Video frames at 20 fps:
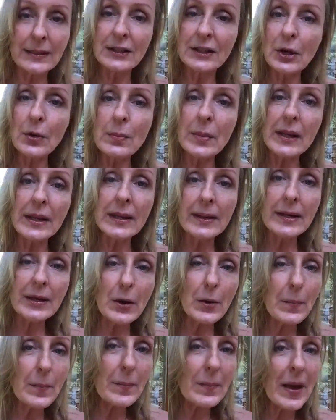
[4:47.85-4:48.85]
So
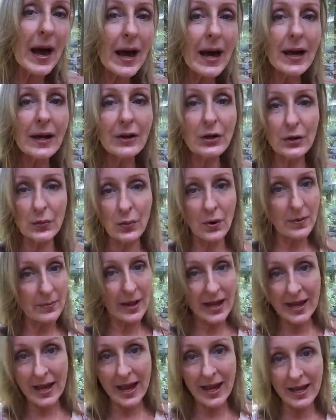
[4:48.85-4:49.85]
no matter what
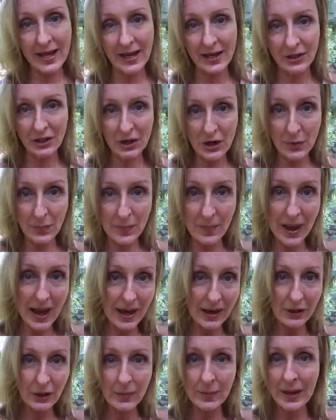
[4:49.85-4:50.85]
my age, no
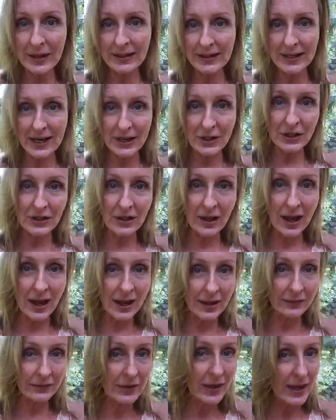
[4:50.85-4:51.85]
matter my stage in
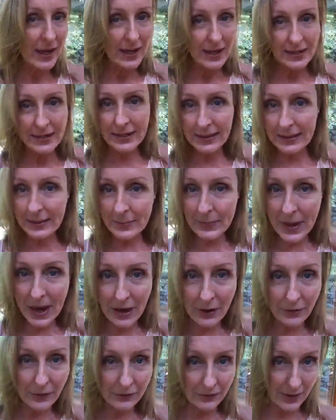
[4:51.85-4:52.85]
life, it doesn't
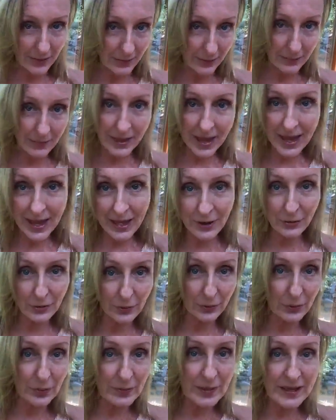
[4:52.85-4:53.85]
matter if I'm a man or a
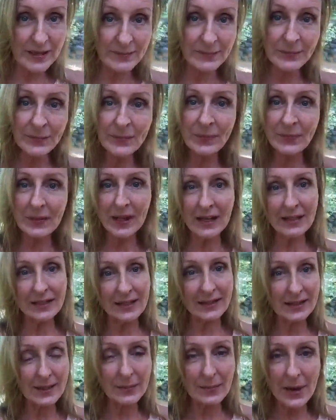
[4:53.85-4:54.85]
woman, it
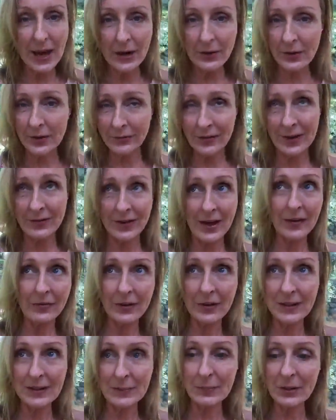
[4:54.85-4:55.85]
doesn't matter if I've ever
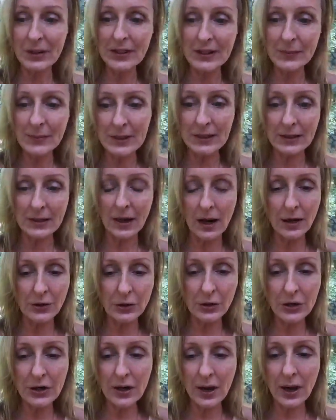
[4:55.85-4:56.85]
experienced massage
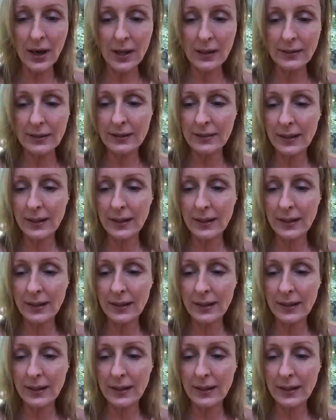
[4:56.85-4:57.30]
or not,